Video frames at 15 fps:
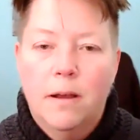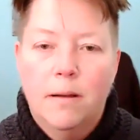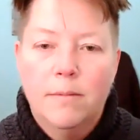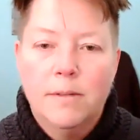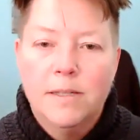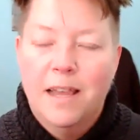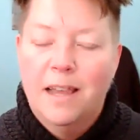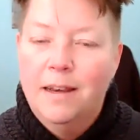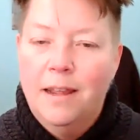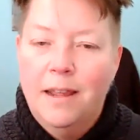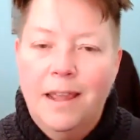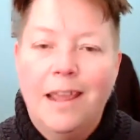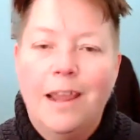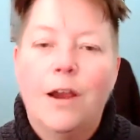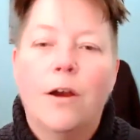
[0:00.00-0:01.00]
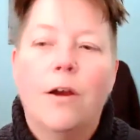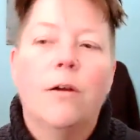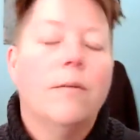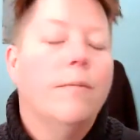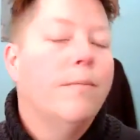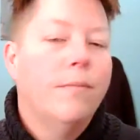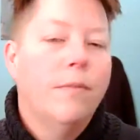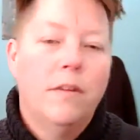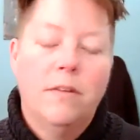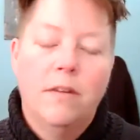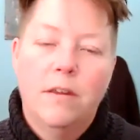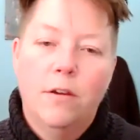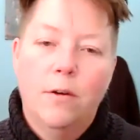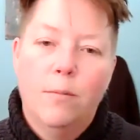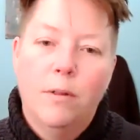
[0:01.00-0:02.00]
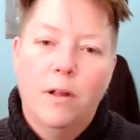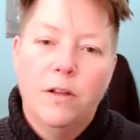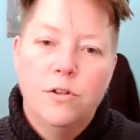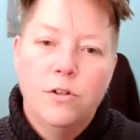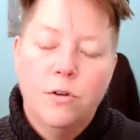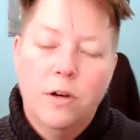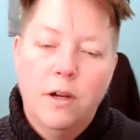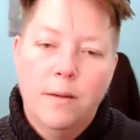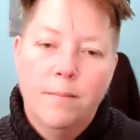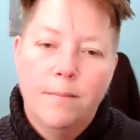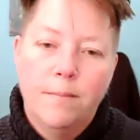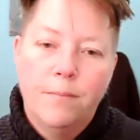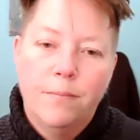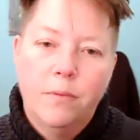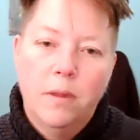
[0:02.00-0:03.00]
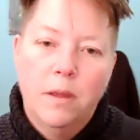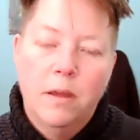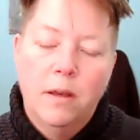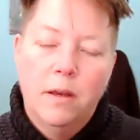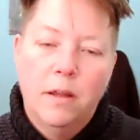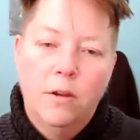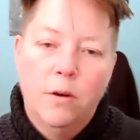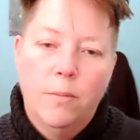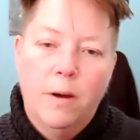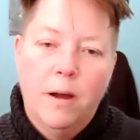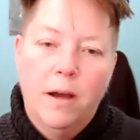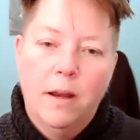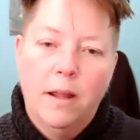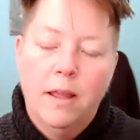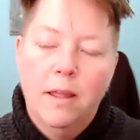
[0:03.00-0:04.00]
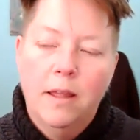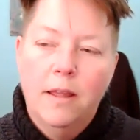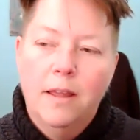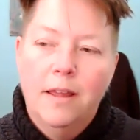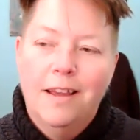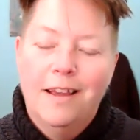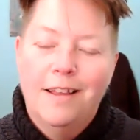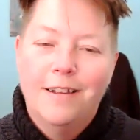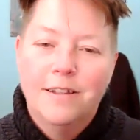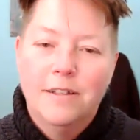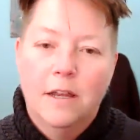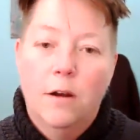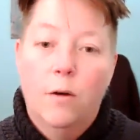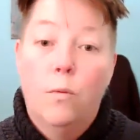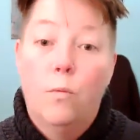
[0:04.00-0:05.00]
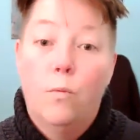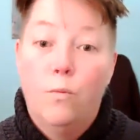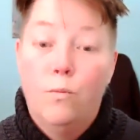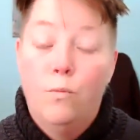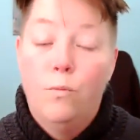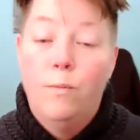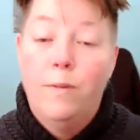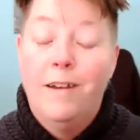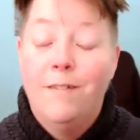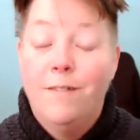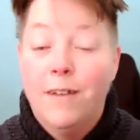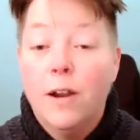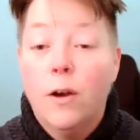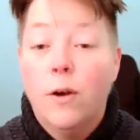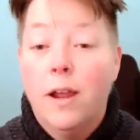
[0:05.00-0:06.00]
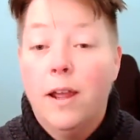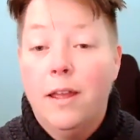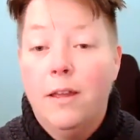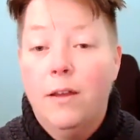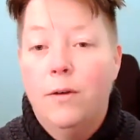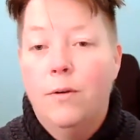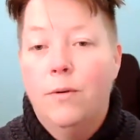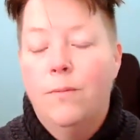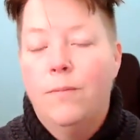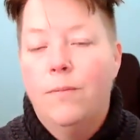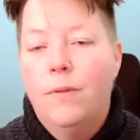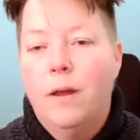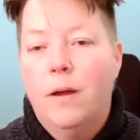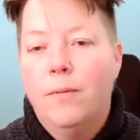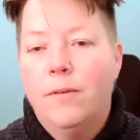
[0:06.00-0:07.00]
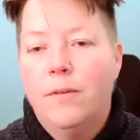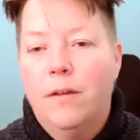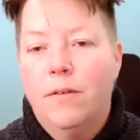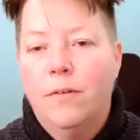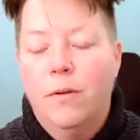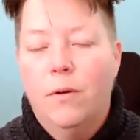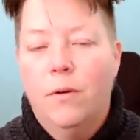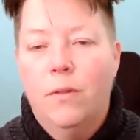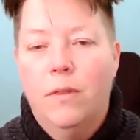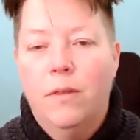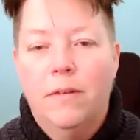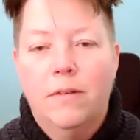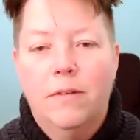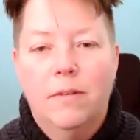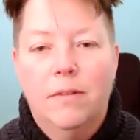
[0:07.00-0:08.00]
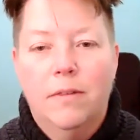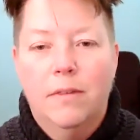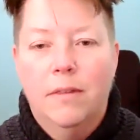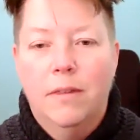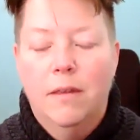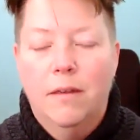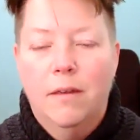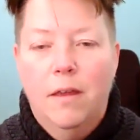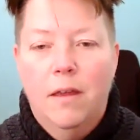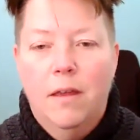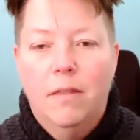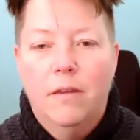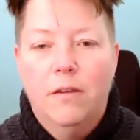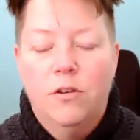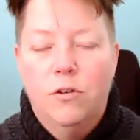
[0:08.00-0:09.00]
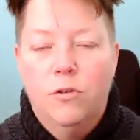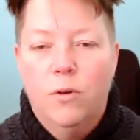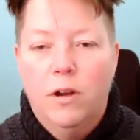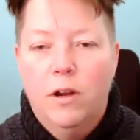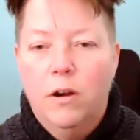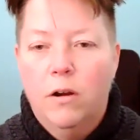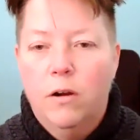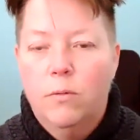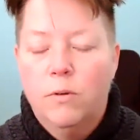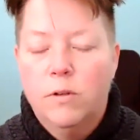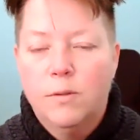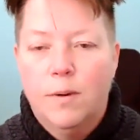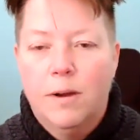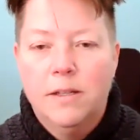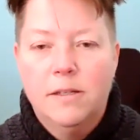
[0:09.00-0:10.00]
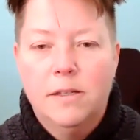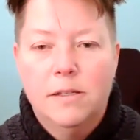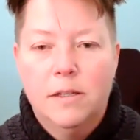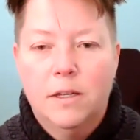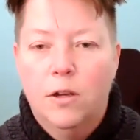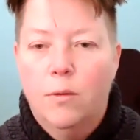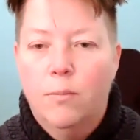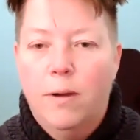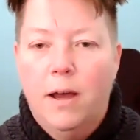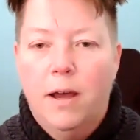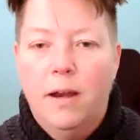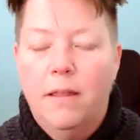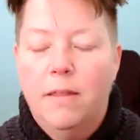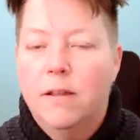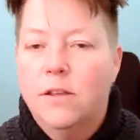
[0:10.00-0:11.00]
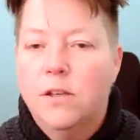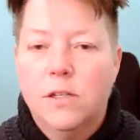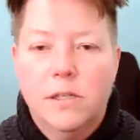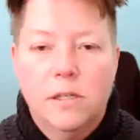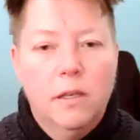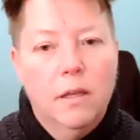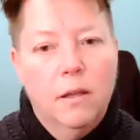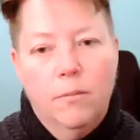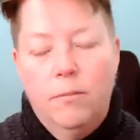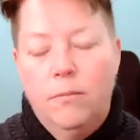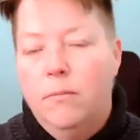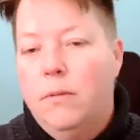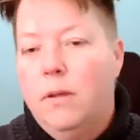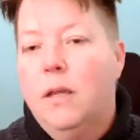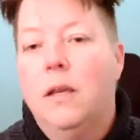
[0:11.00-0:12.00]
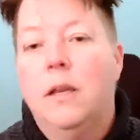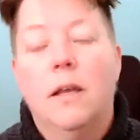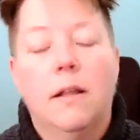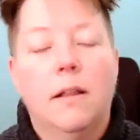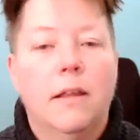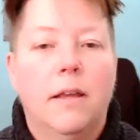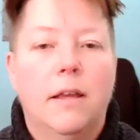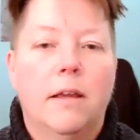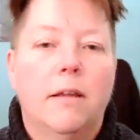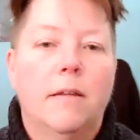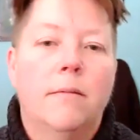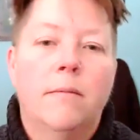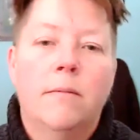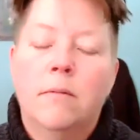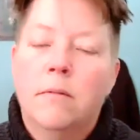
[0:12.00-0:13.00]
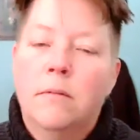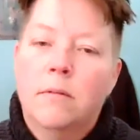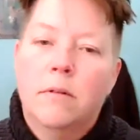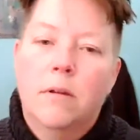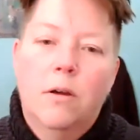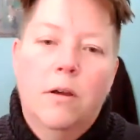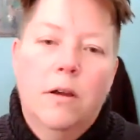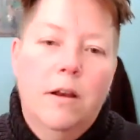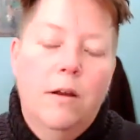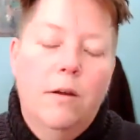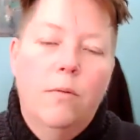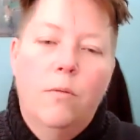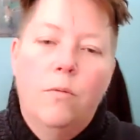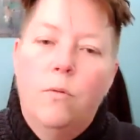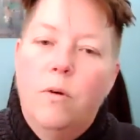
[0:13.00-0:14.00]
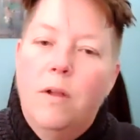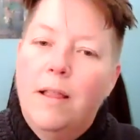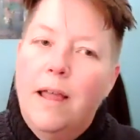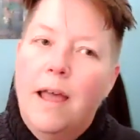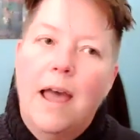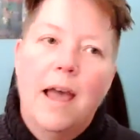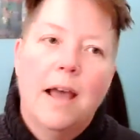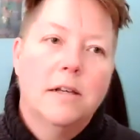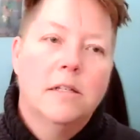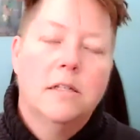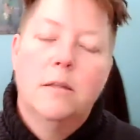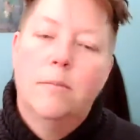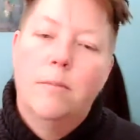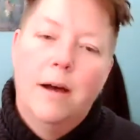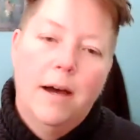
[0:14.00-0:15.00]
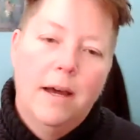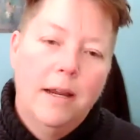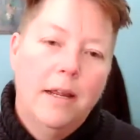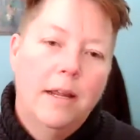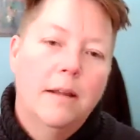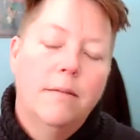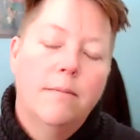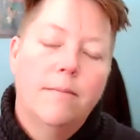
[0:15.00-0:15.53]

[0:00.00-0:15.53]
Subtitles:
stagnant air that's in your bloodstream and in your body, and that's going to invigorate you. It's also these trigger responses in your body that just immediately are going to relax the body.